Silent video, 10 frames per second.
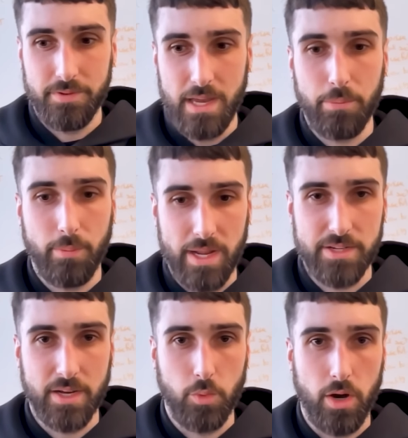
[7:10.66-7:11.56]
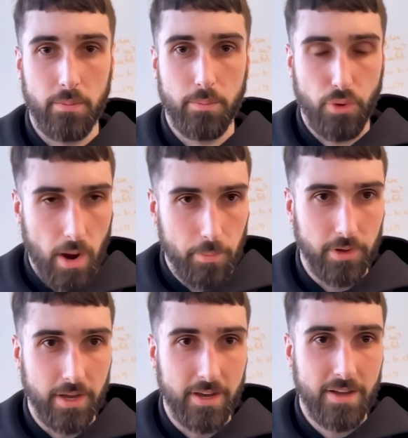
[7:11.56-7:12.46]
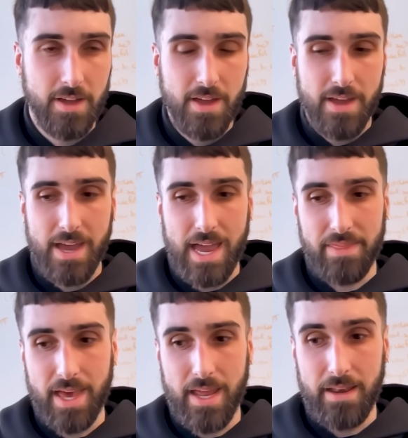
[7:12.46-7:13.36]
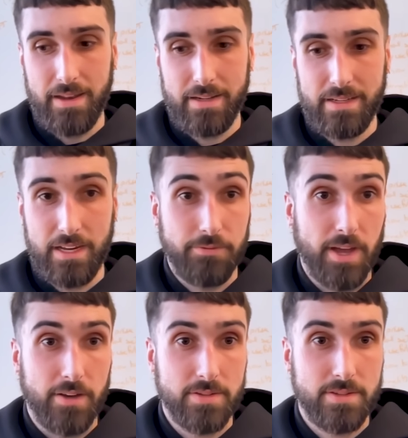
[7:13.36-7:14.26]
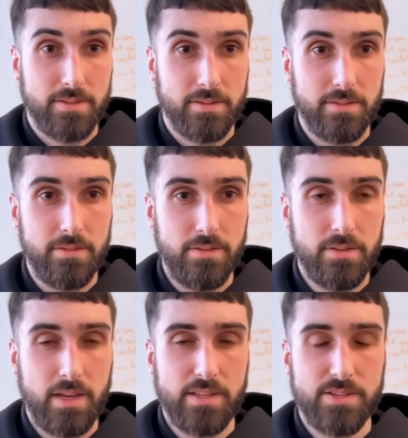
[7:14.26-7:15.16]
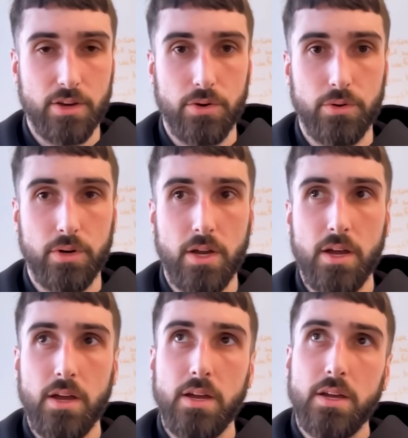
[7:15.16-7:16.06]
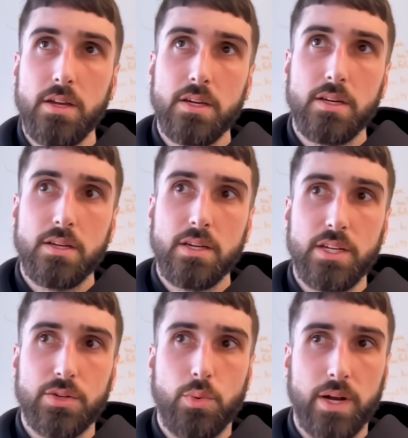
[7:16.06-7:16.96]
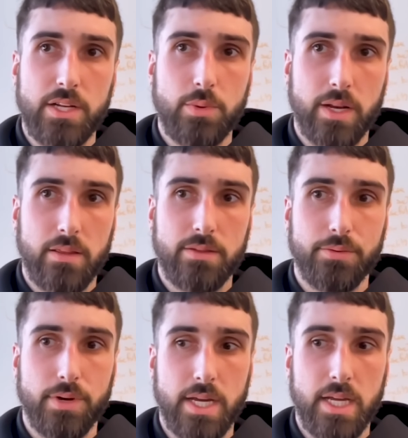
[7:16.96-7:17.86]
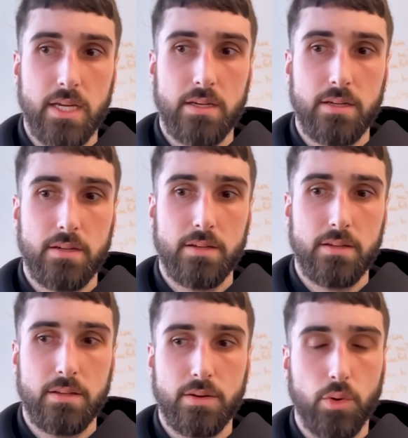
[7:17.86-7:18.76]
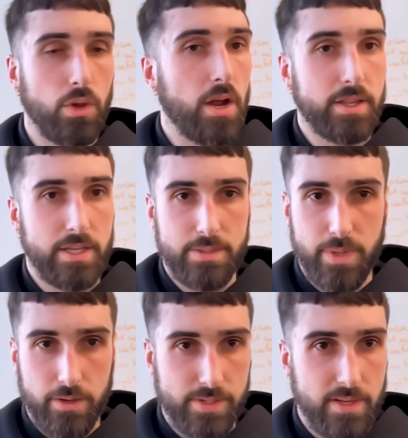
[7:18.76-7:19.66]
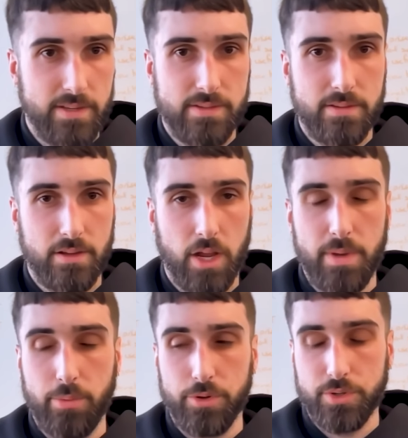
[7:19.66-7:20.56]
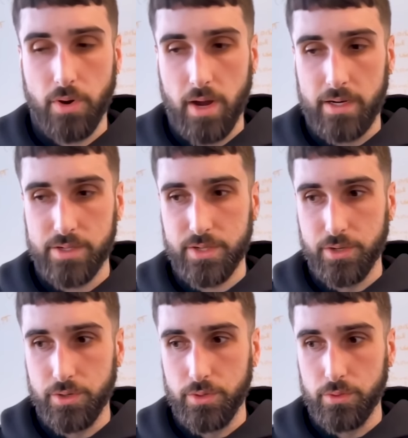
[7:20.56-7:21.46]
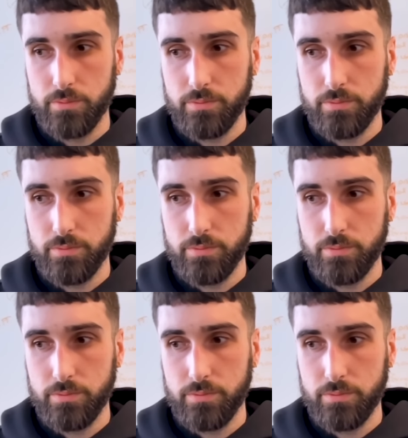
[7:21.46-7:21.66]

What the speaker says: implementing one properly, and then it fails. And so in 2023, there were a lot of these POCs, a lot of people trying to